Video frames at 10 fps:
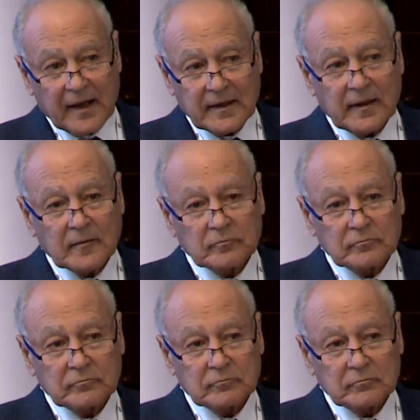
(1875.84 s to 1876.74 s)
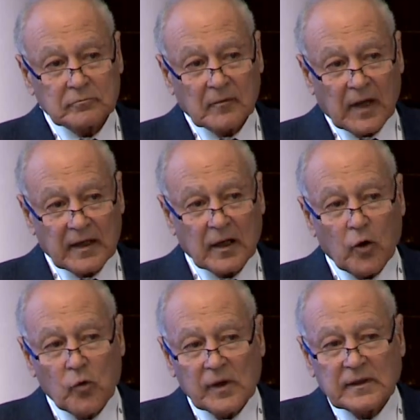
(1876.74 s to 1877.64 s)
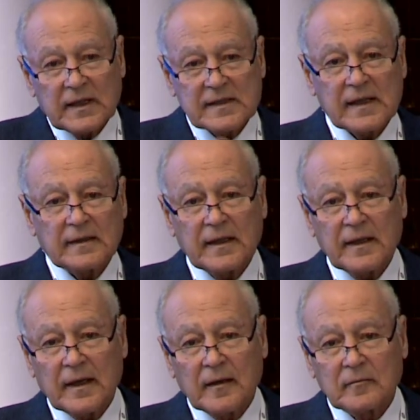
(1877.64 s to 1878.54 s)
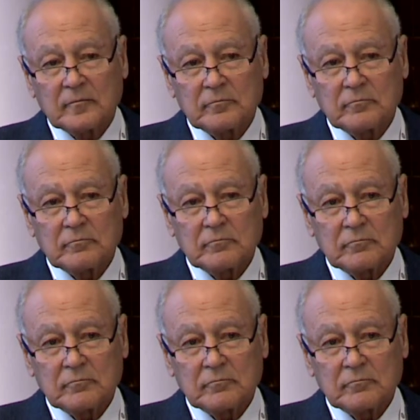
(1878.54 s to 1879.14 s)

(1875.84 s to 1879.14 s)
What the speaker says: This means that our power